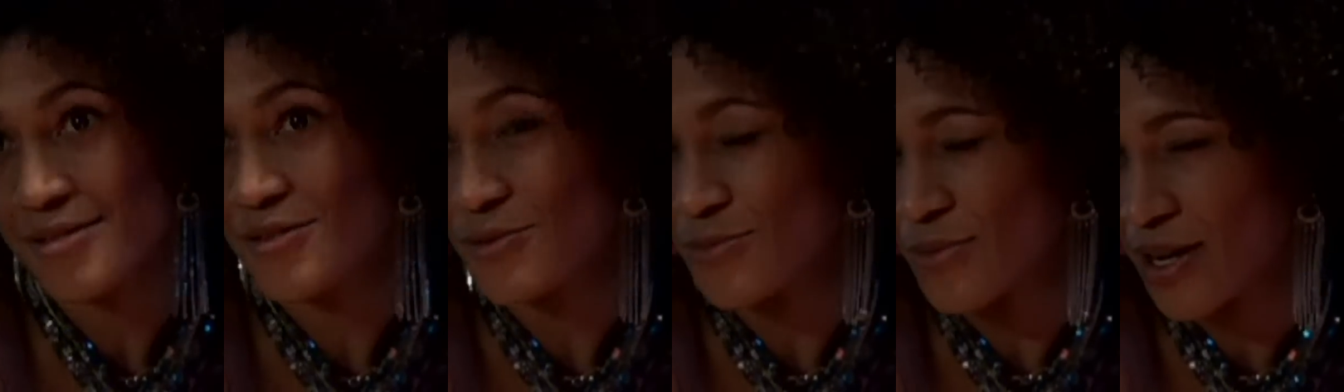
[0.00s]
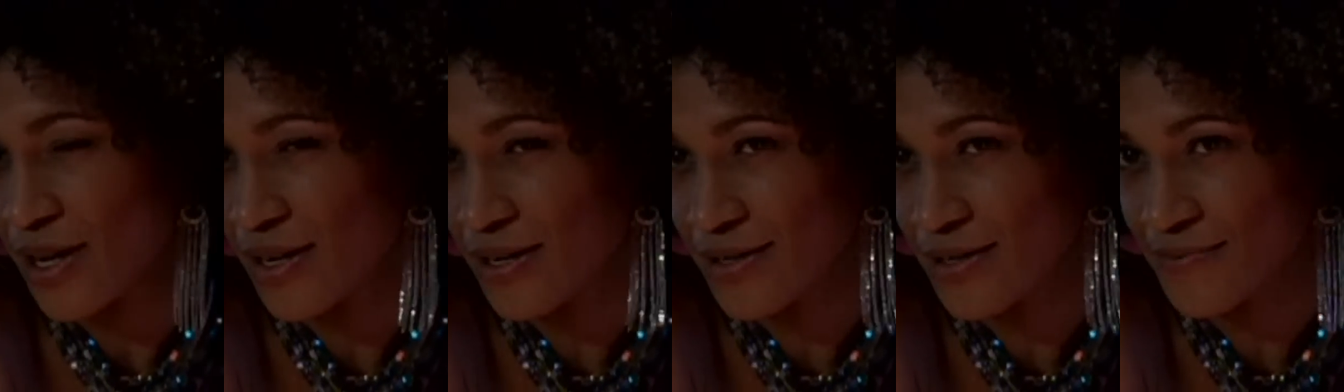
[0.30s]

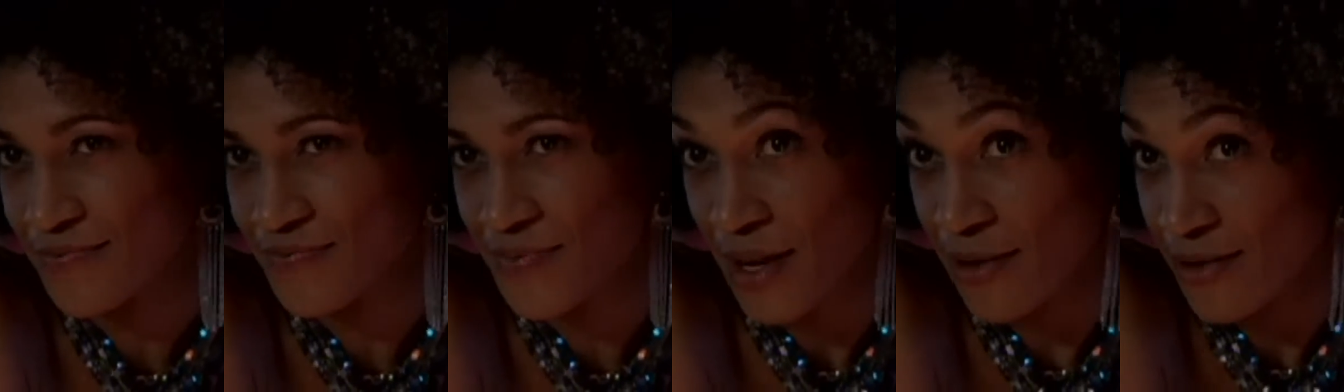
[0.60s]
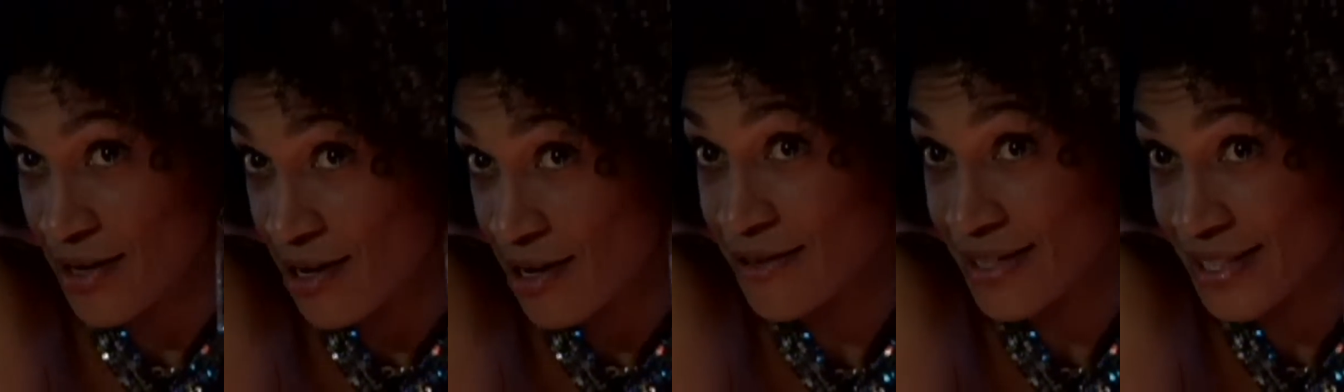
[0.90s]
smart,
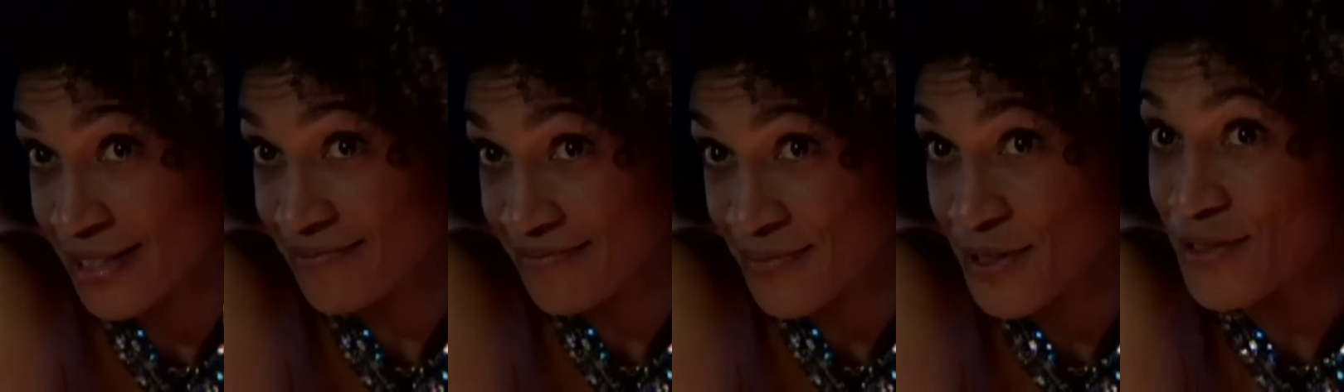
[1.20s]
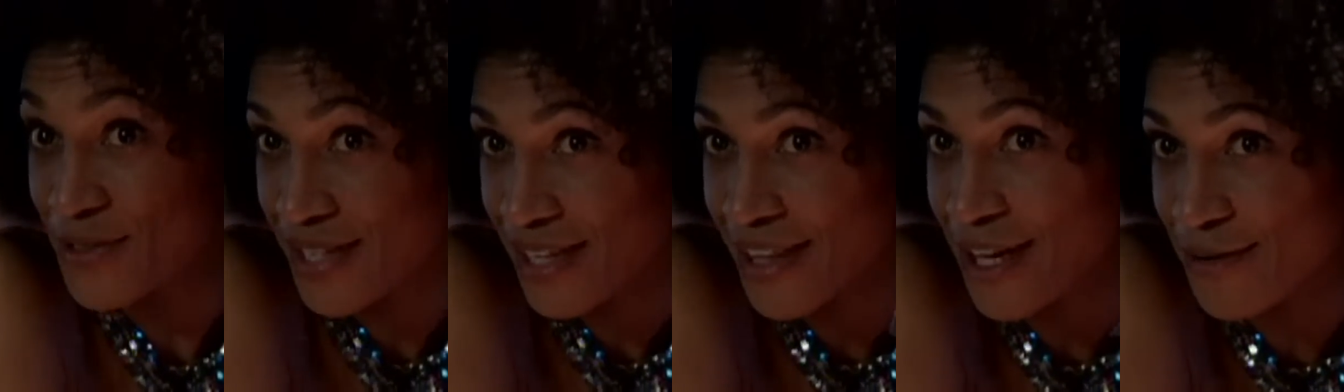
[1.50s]
outgoing. You
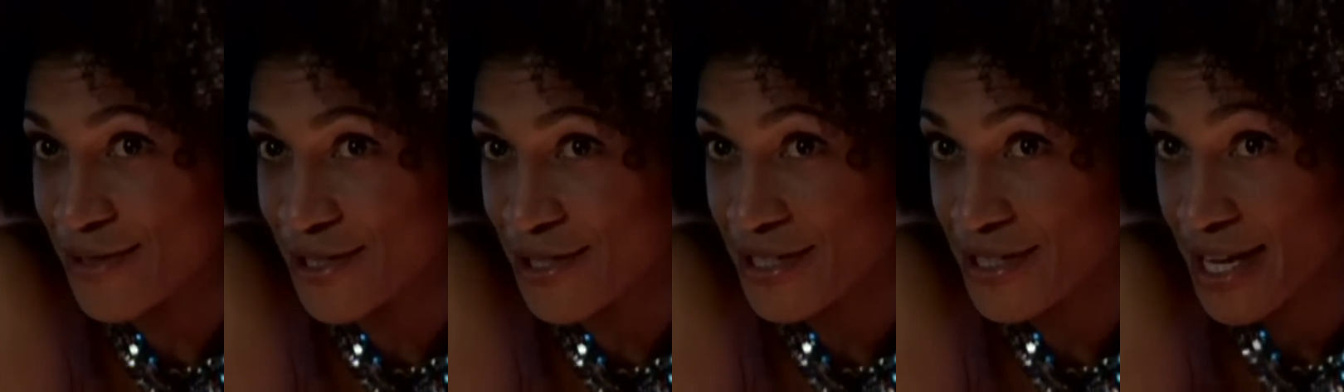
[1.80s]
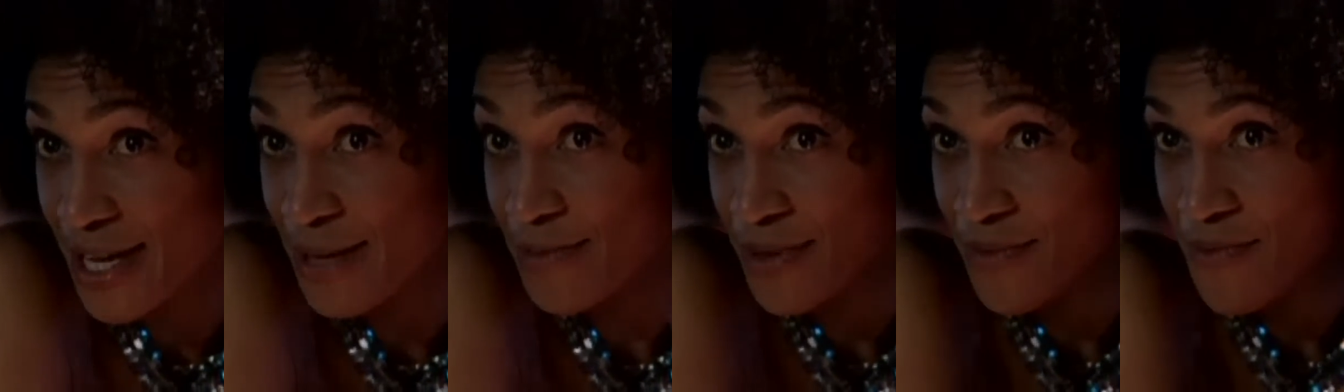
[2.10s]
said that was your
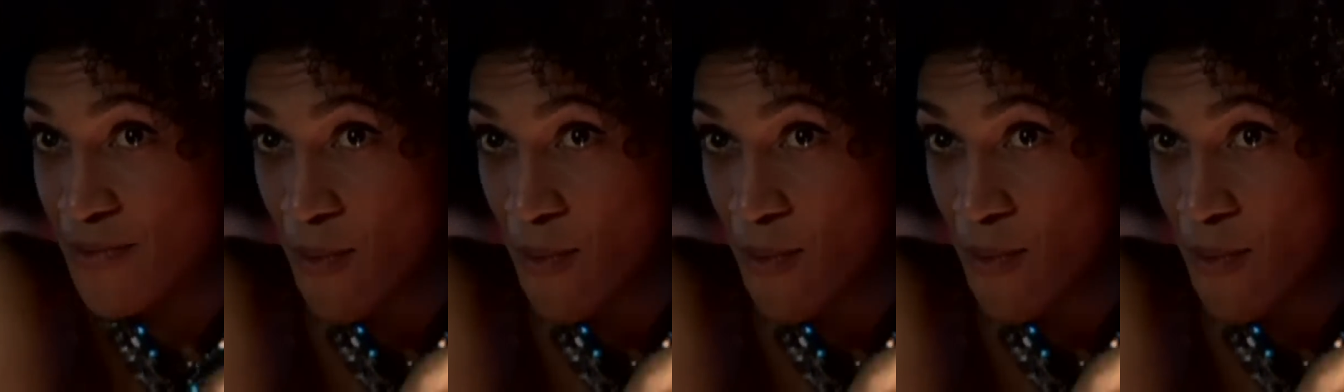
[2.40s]
type.